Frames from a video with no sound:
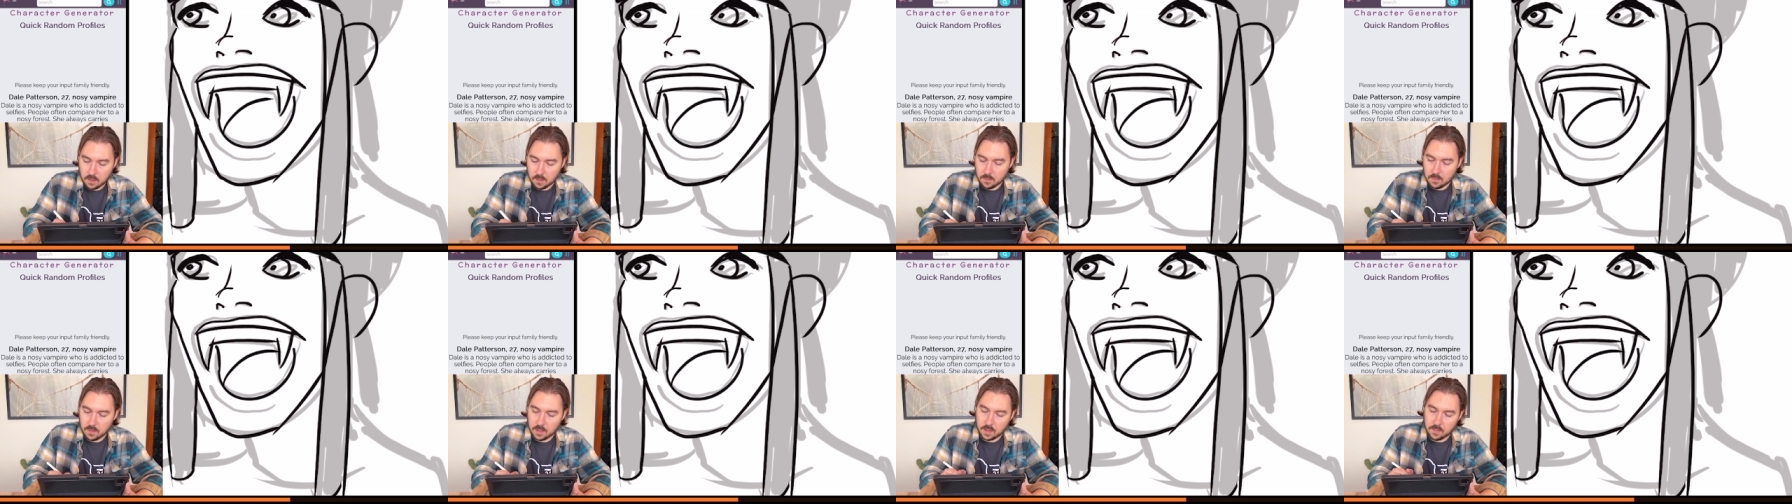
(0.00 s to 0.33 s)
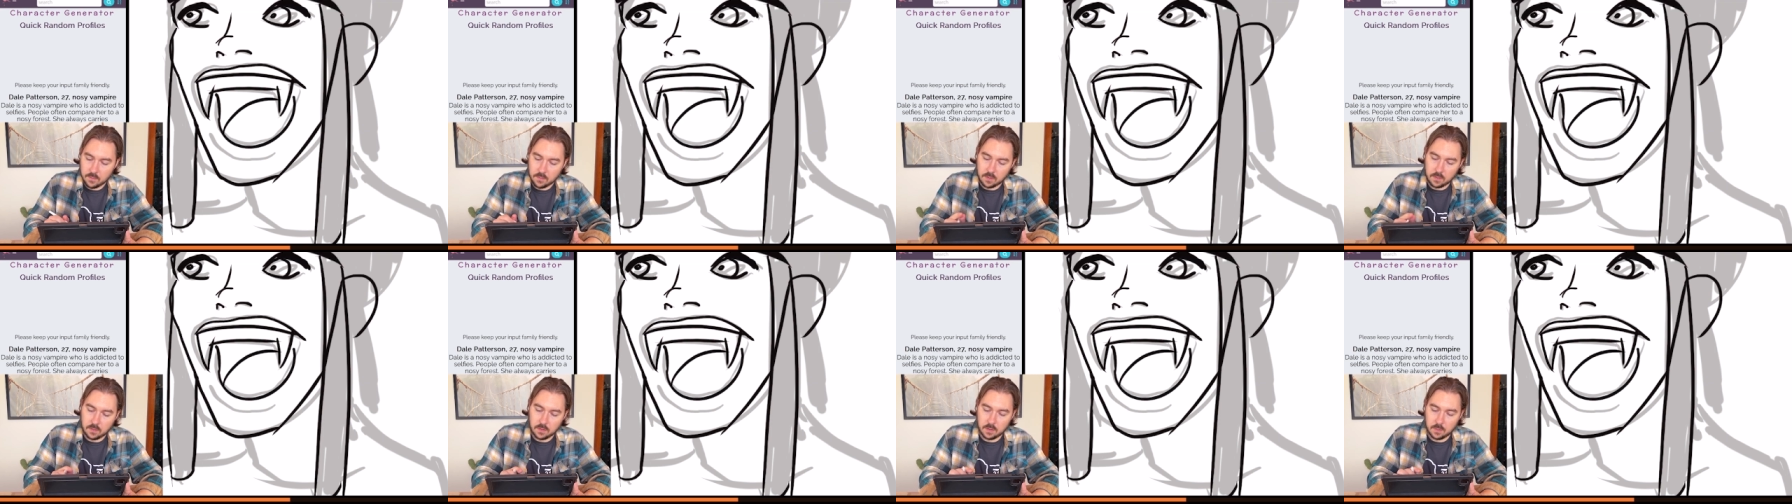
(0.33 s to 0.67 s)
Give
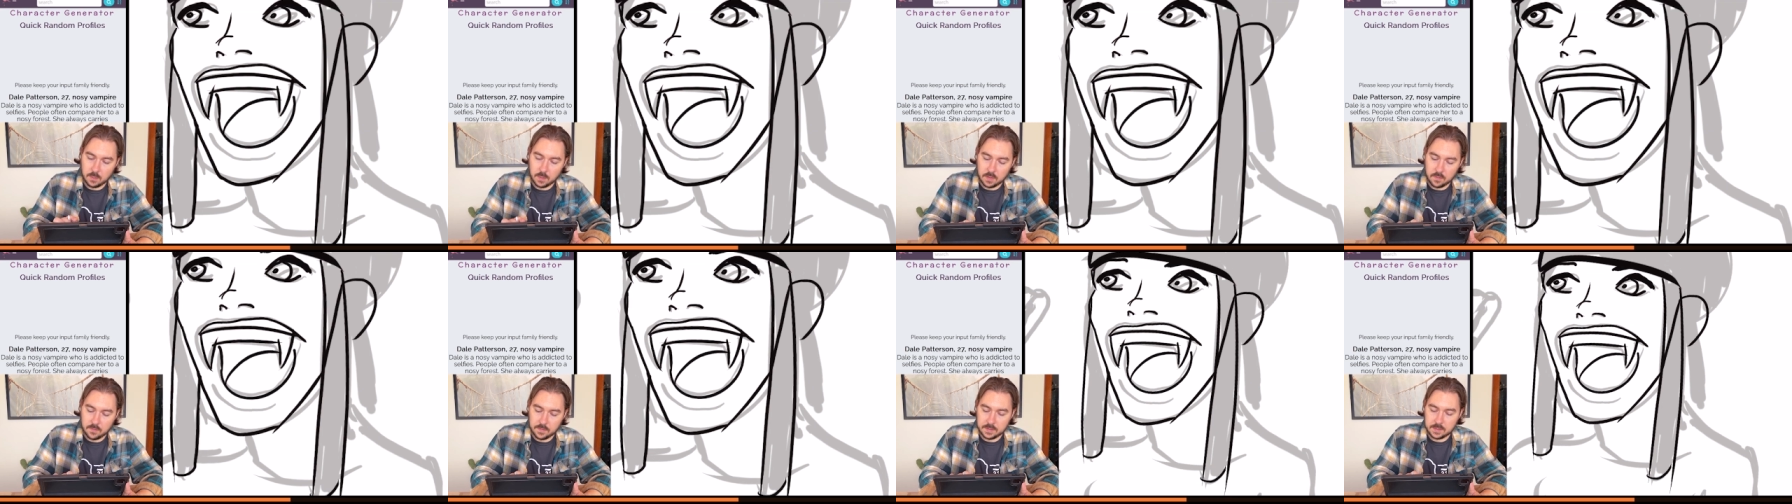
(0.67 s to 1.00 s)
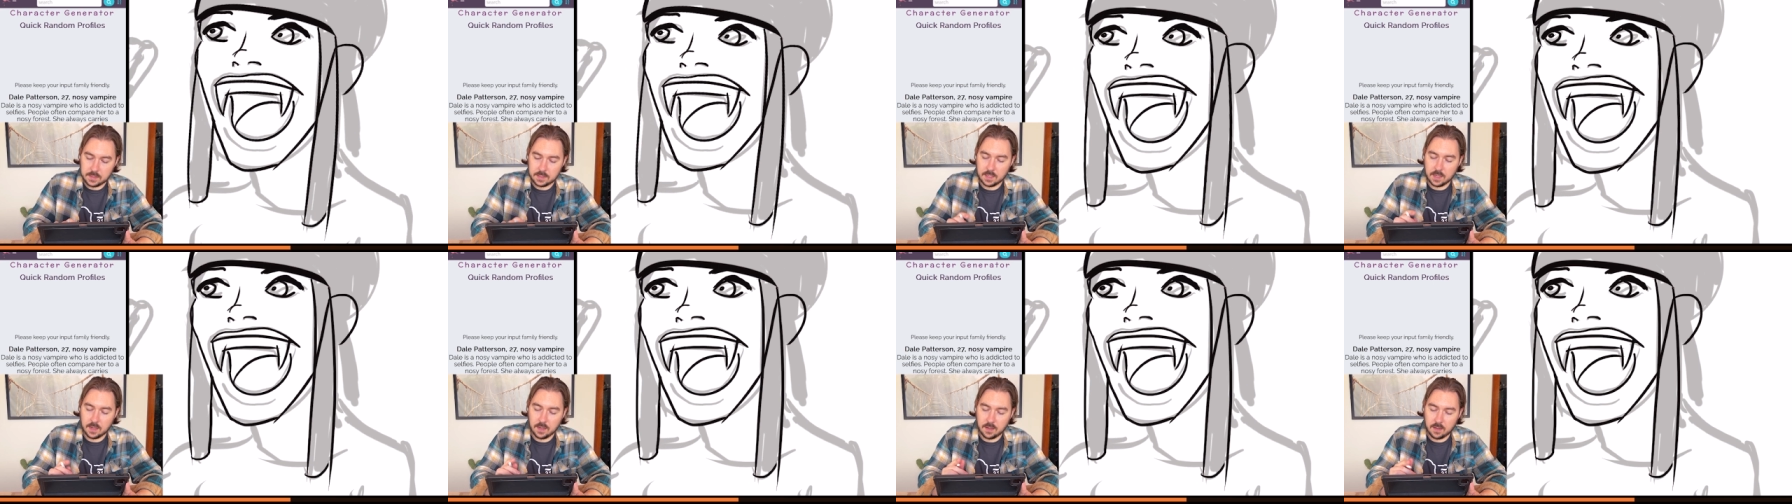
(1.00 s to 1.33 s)
her a little bit of a
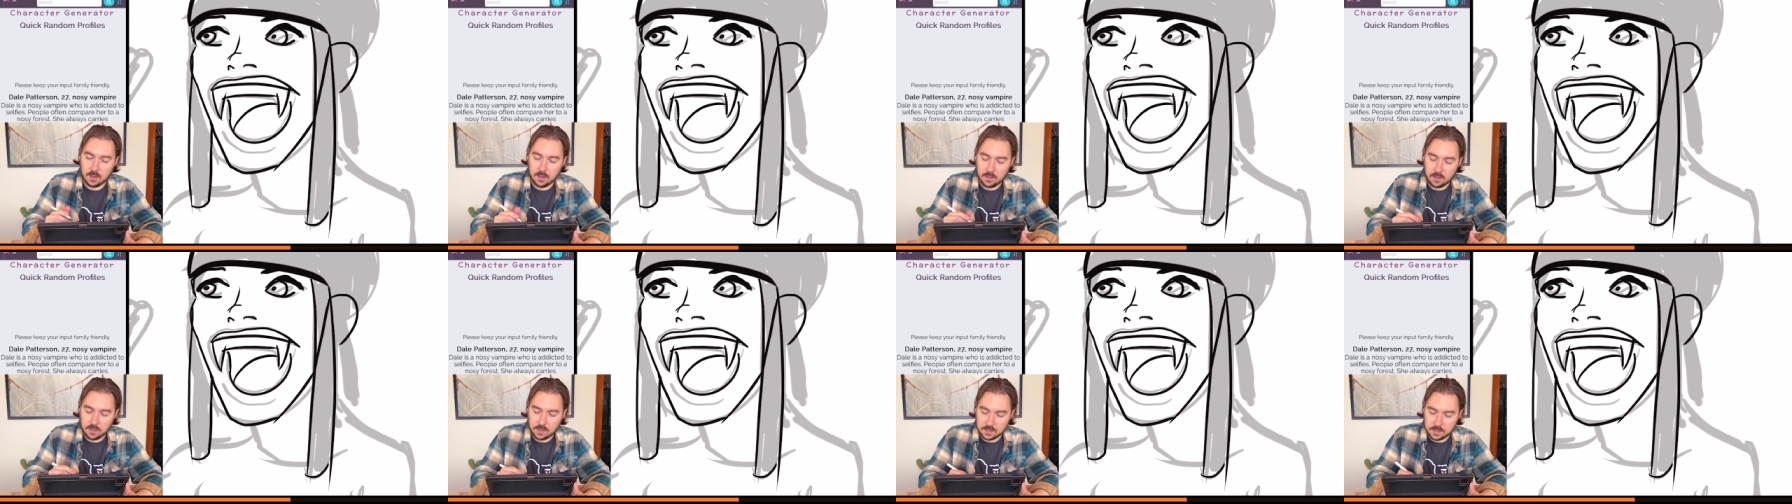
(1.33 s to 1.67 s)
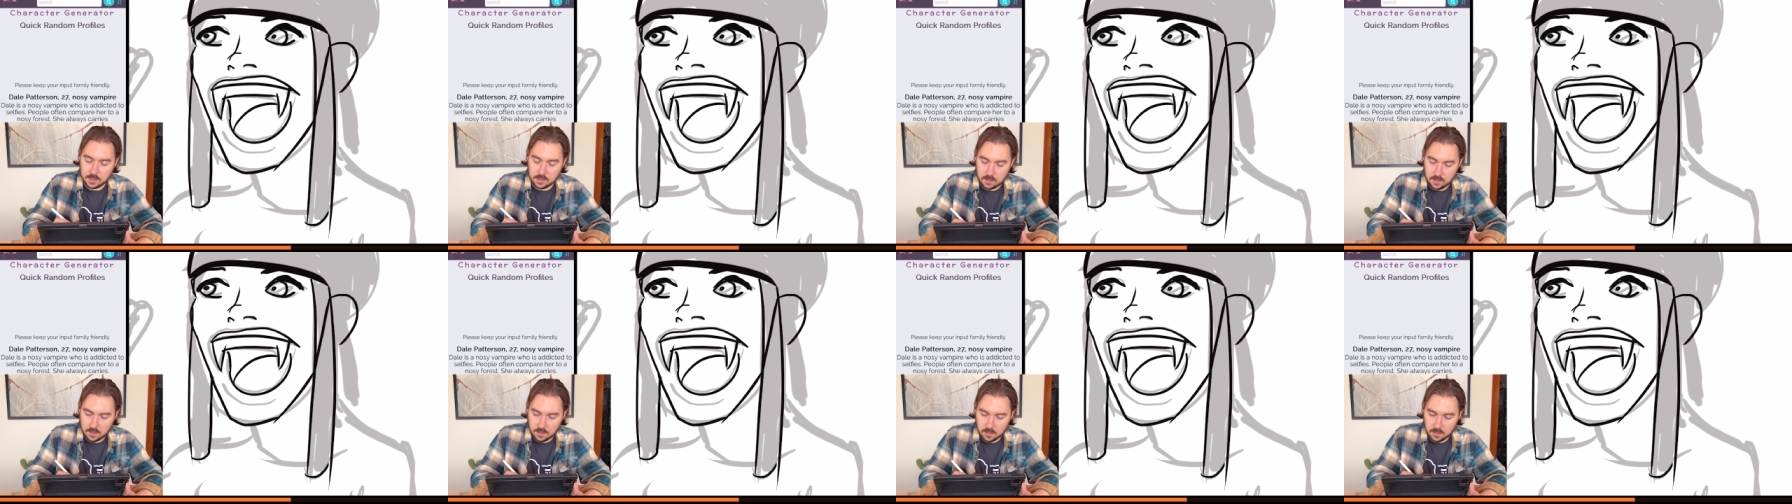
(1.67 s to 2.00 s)
tongue, because I
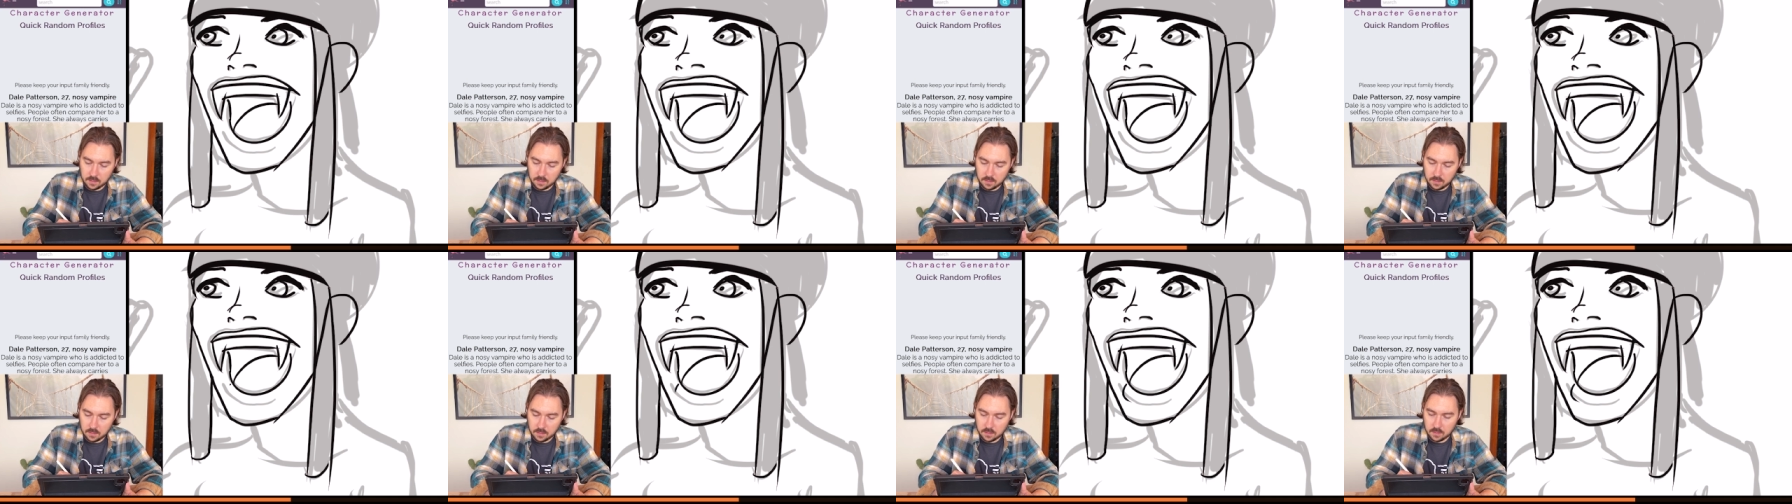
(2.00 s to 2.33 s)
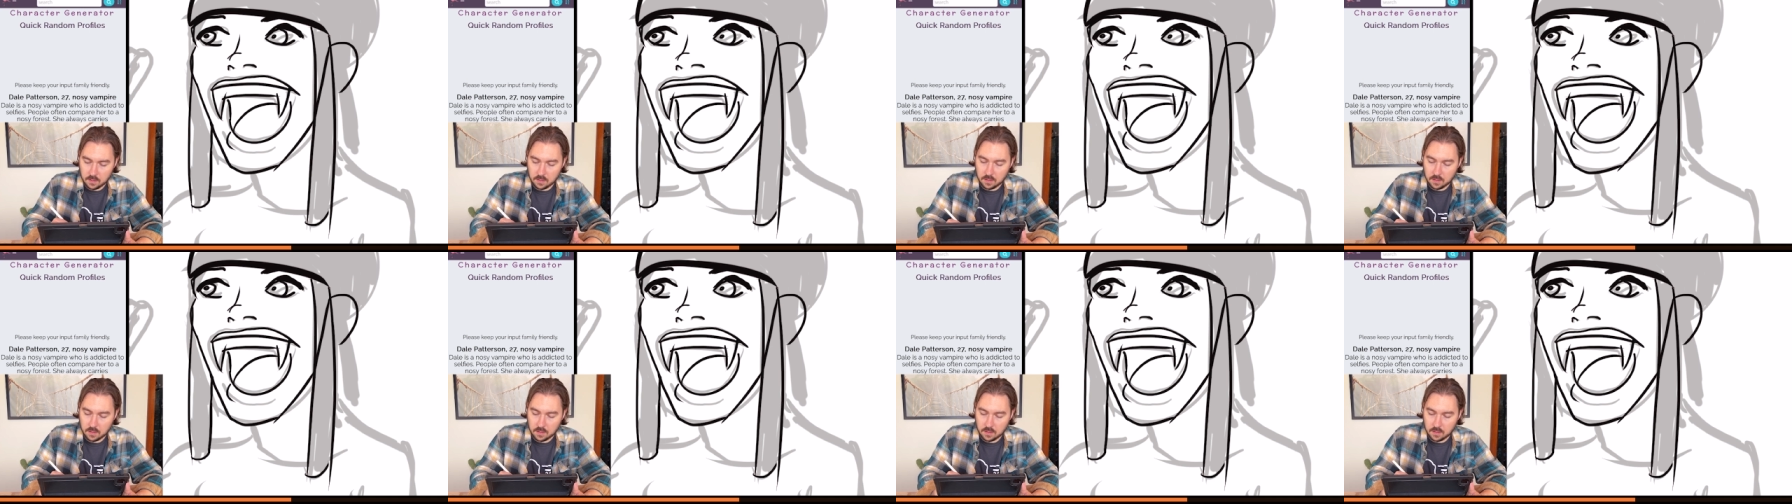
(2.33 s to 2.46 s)
think it'll